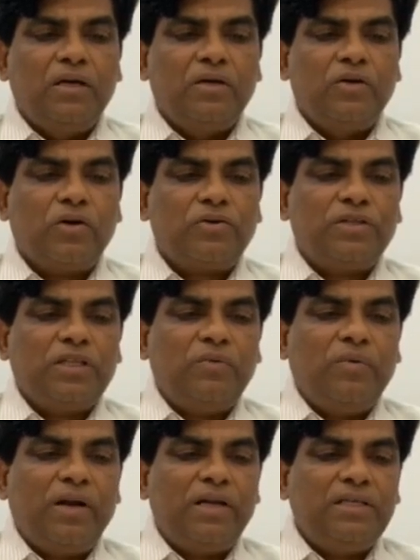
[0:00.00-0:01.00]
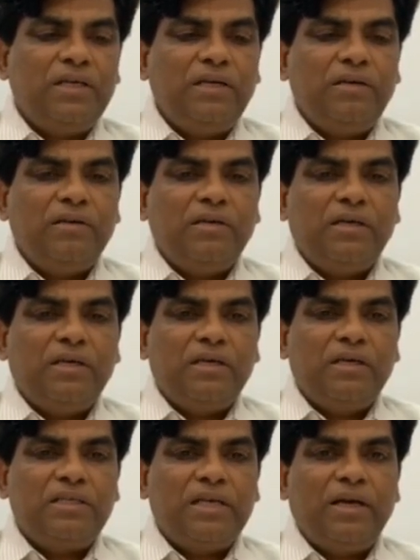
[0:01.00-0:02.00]
Dr. ji
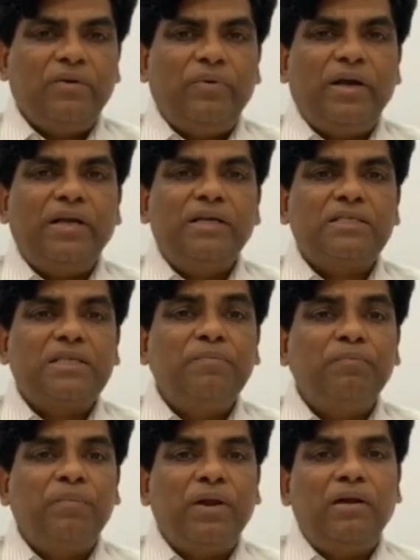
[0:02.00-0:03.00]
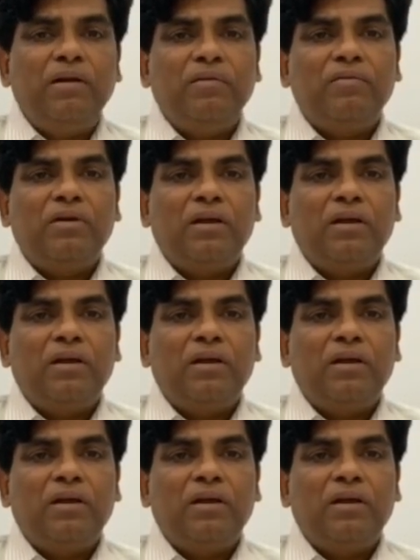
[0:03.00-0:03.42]
is a very simple